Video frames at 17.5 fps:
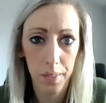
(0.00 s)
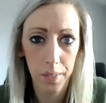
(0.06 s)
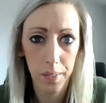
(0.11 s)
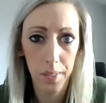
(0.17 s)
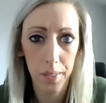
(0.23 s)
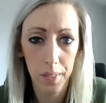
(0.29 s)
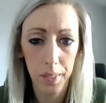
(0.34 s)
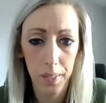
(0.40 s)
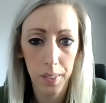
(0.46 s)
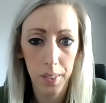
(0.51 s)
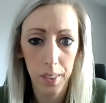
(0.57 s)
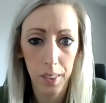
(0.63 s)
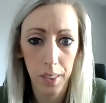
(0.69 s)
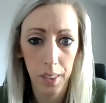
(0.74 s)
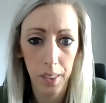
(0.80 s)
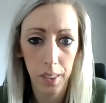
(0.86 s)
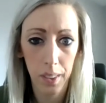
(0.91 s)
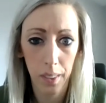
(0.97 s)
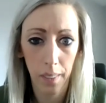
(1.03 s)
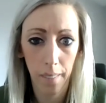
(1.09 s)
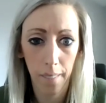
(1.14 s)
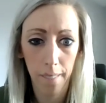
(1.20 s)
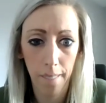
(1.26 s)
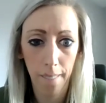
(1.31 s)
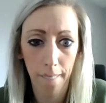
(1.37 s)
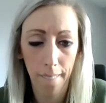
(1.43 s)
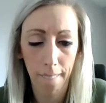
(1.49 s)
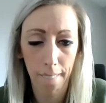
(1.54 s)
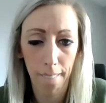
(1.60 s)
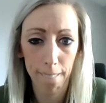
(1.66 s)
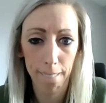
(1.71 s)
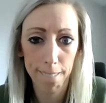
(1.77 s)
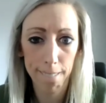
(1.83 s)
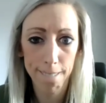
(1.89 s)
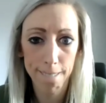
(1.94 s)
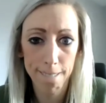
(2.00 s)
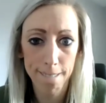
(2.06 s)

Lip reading: [no speech]